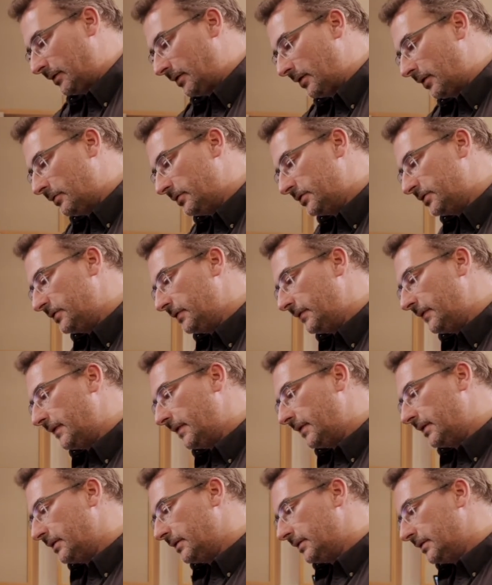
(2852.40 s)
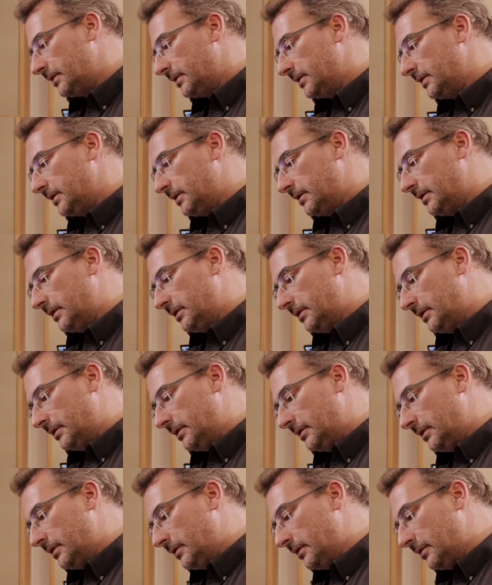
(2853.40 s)
go to the
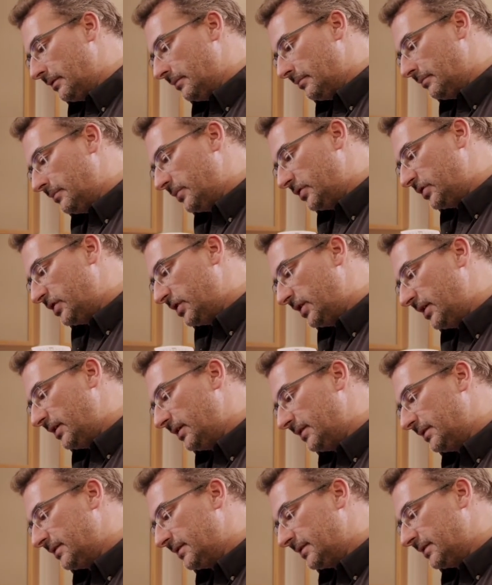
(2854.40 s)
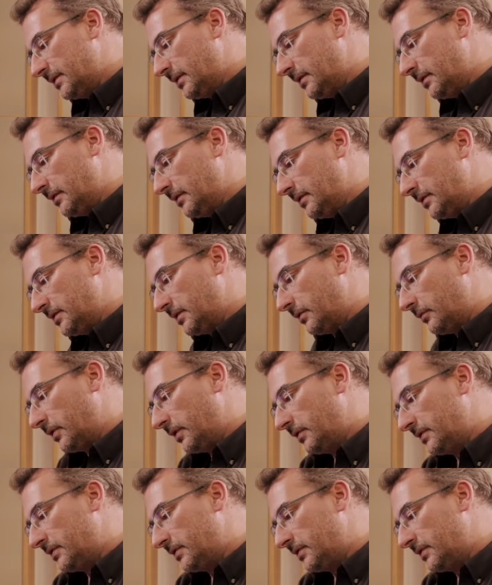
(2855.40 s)
machines. So